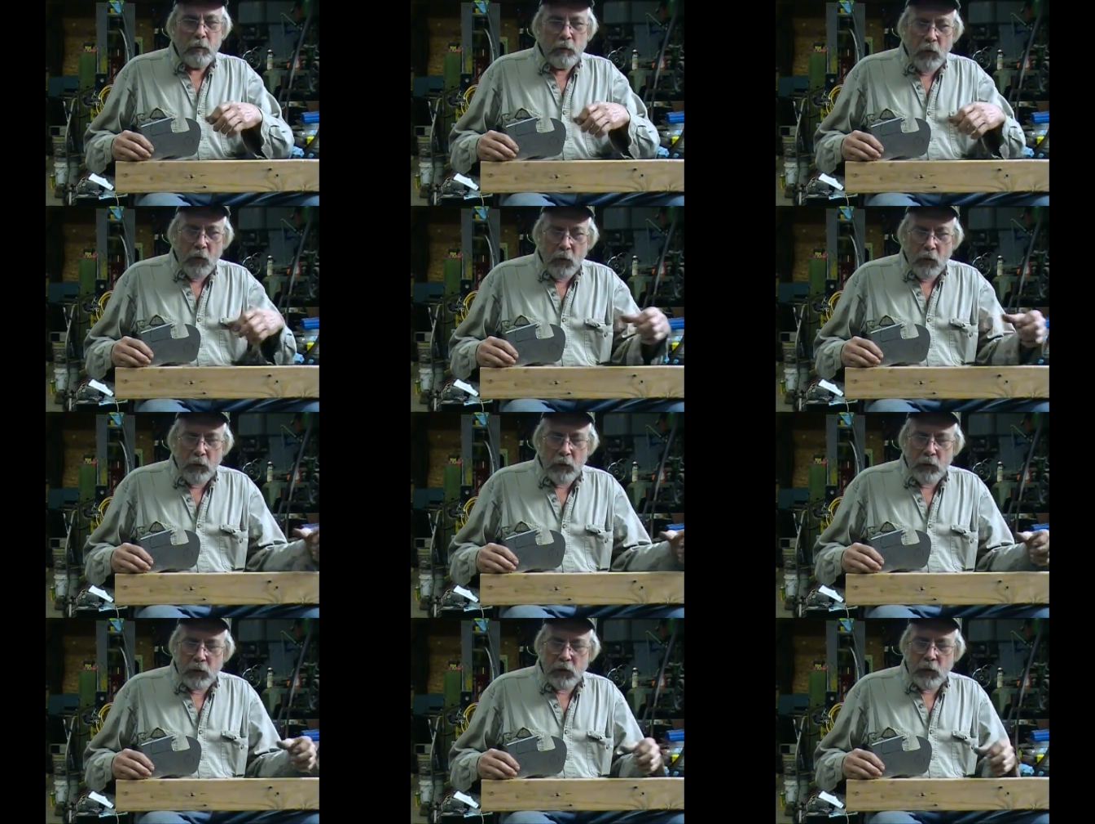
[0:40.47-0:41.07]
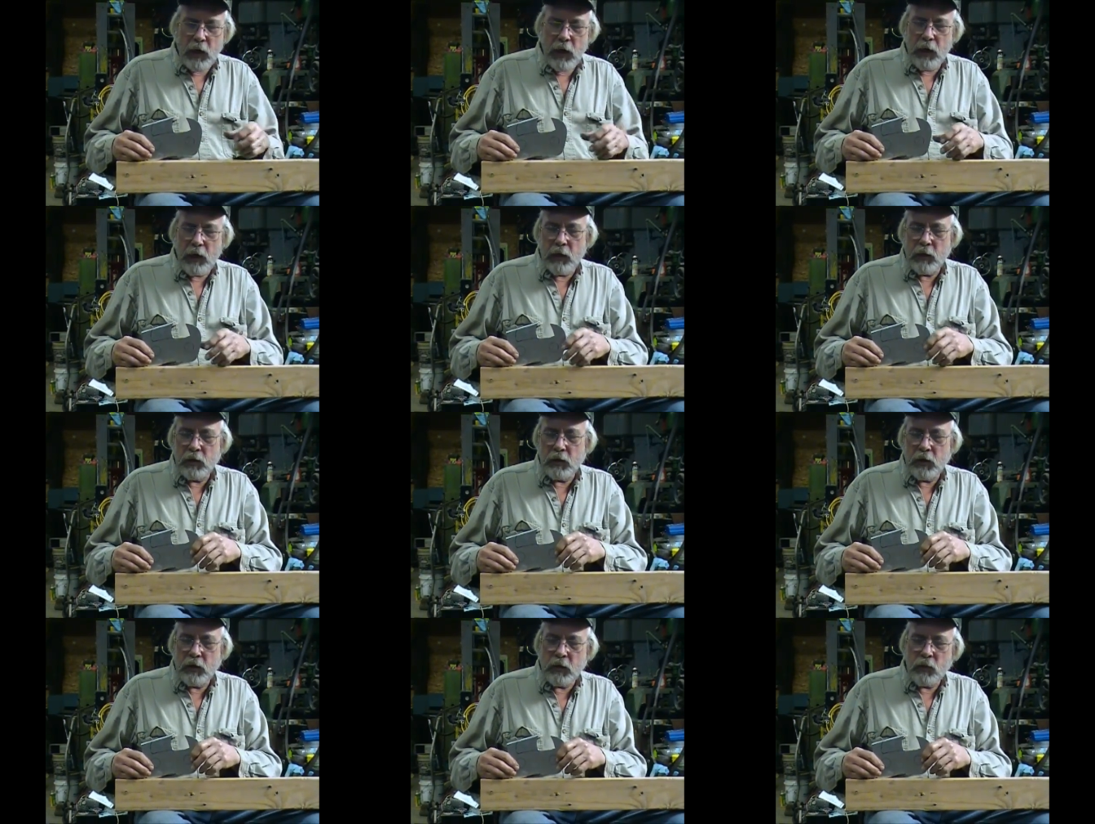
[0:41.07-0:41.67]
pulling the chain
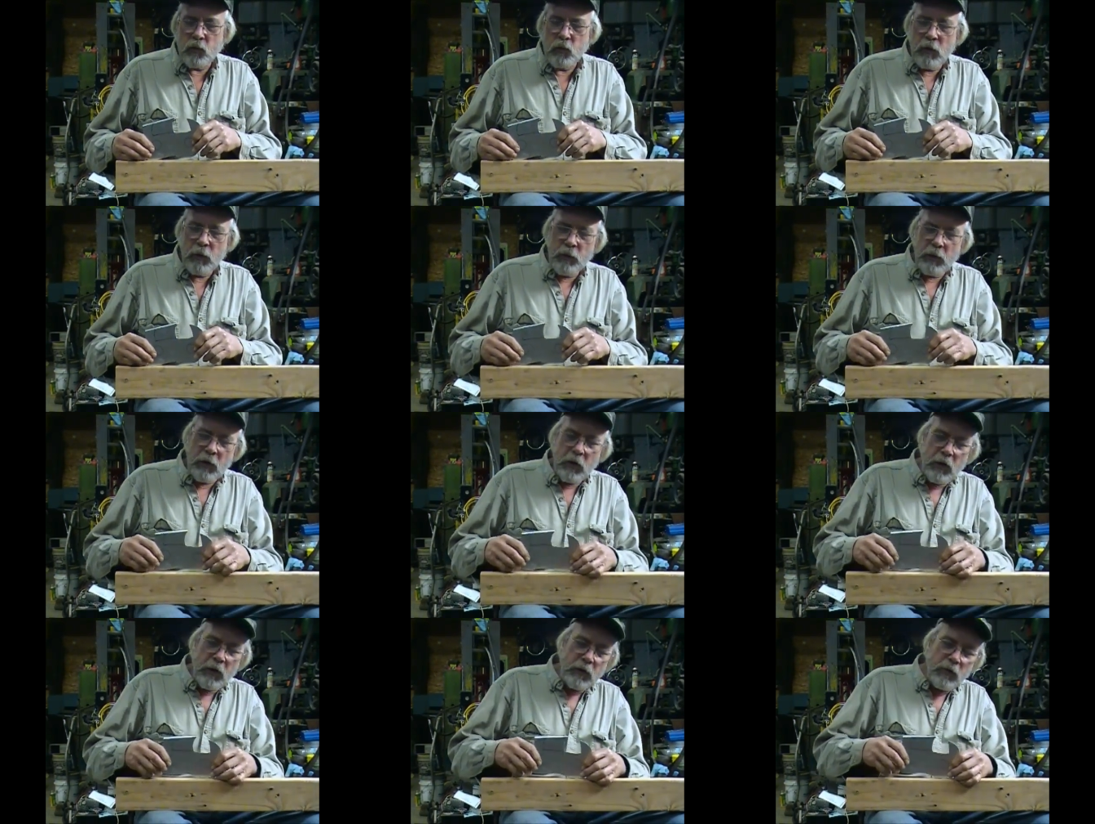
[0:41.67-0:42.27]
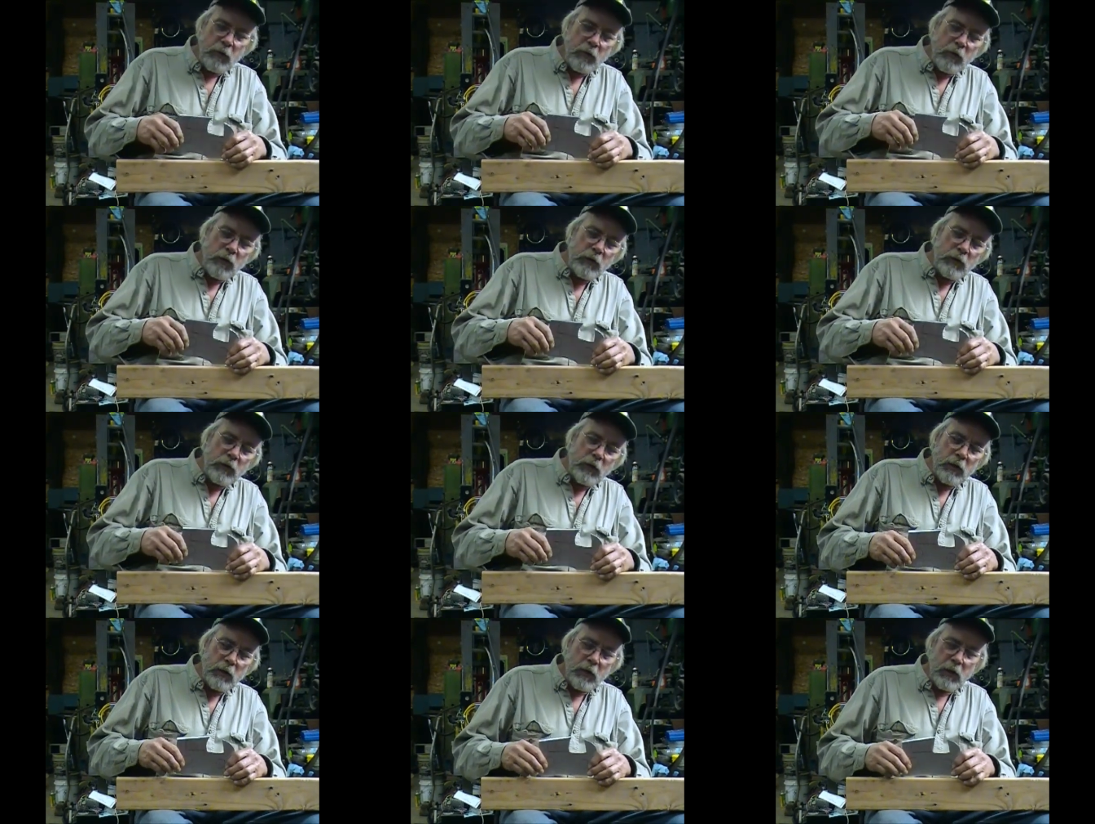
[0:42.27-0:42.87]
is going to rip it on through and
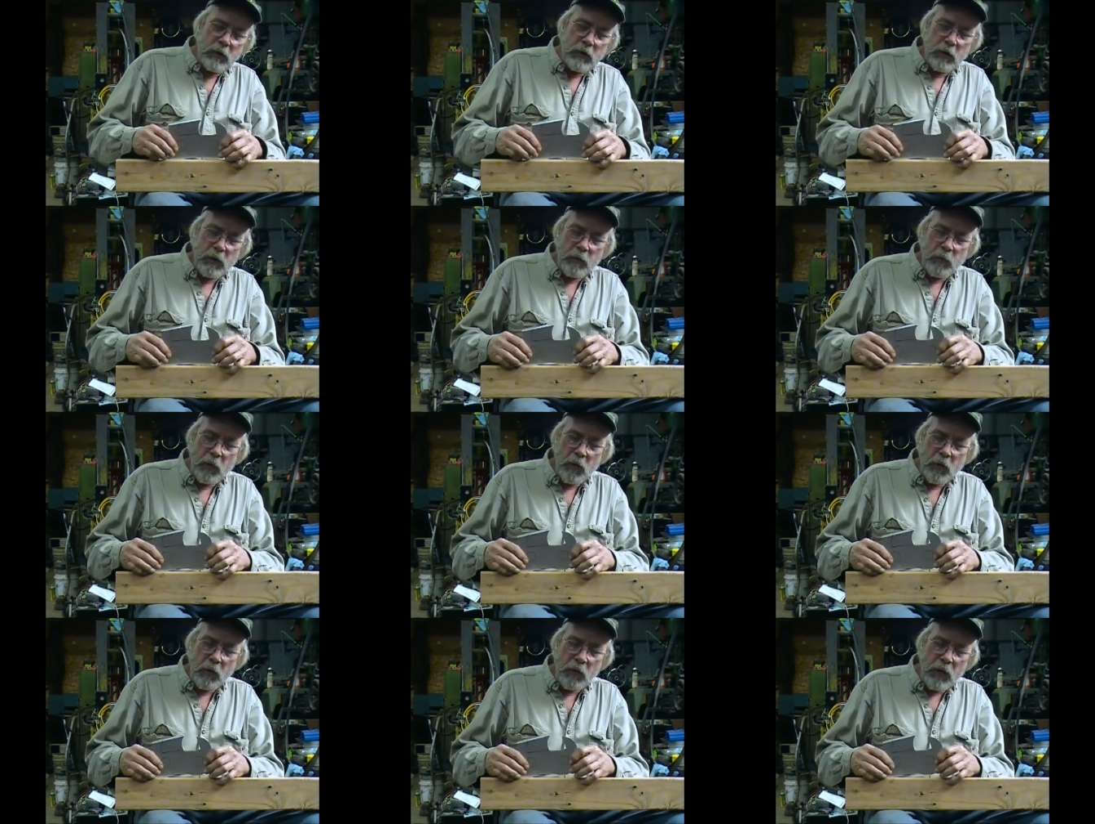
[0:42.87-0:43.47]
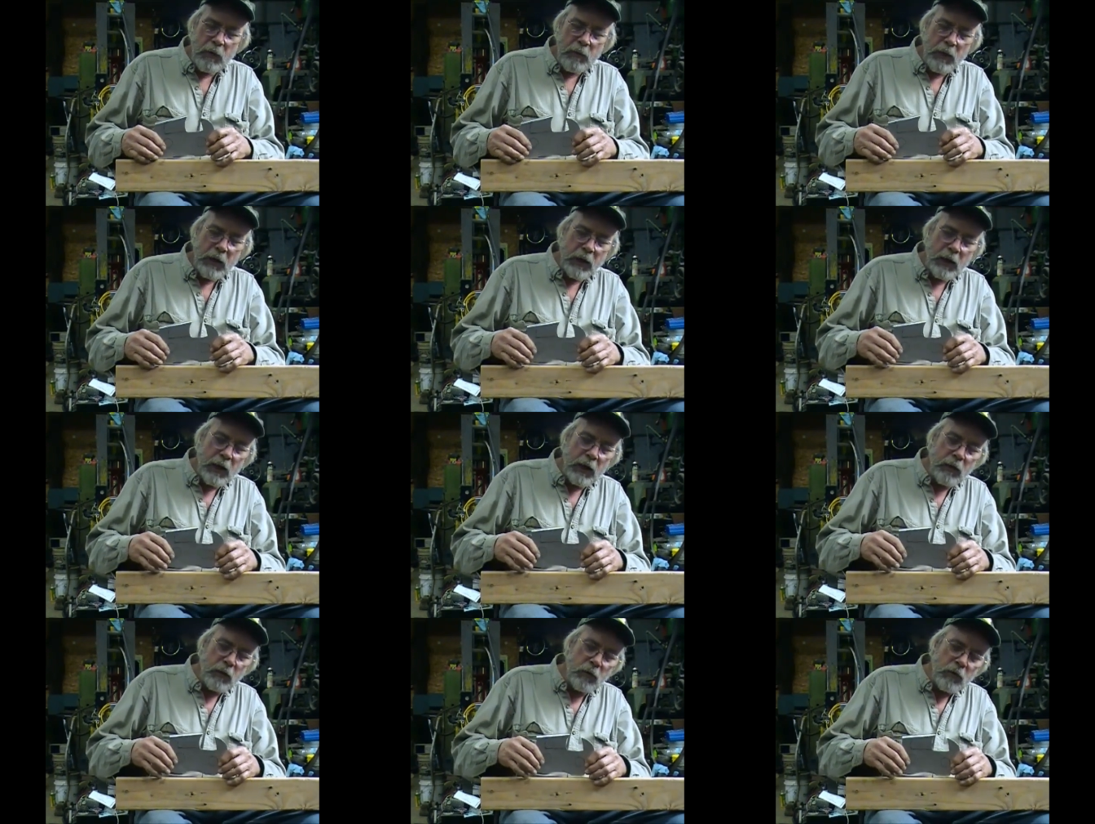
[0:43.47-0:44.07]
it's going, to, it's going to pull it right back
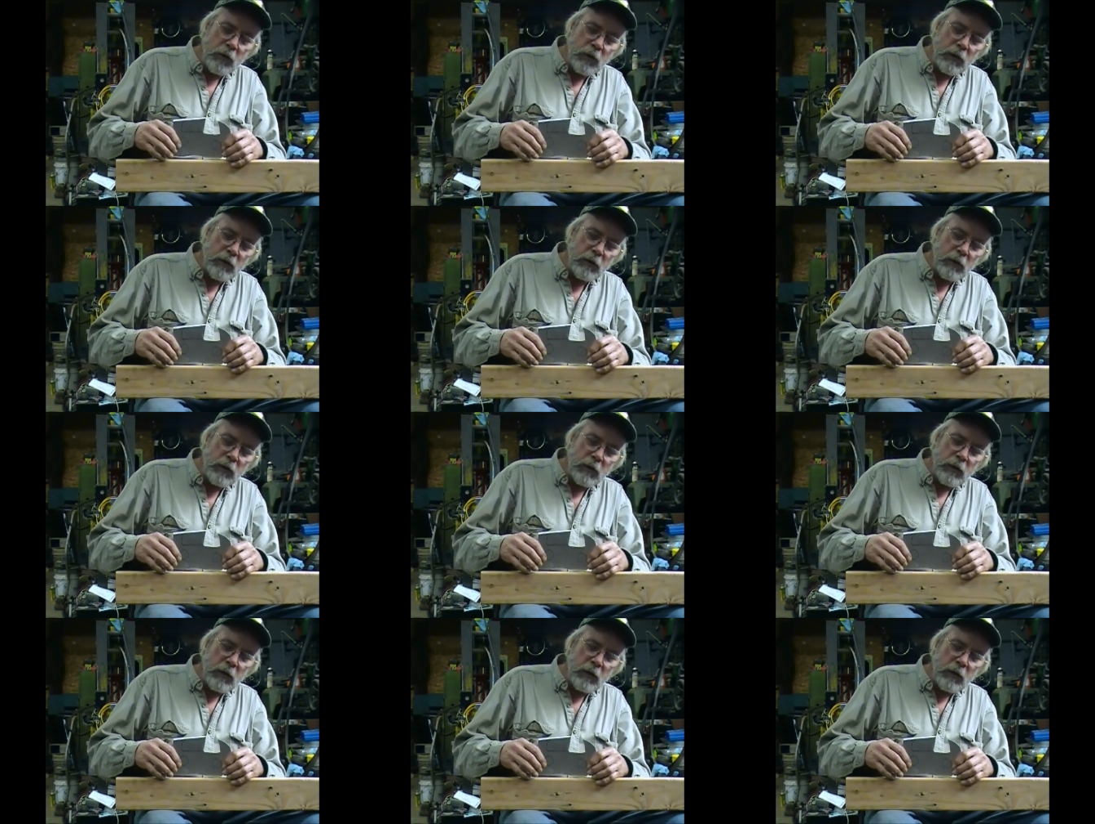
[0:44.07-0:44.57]
out of the wood.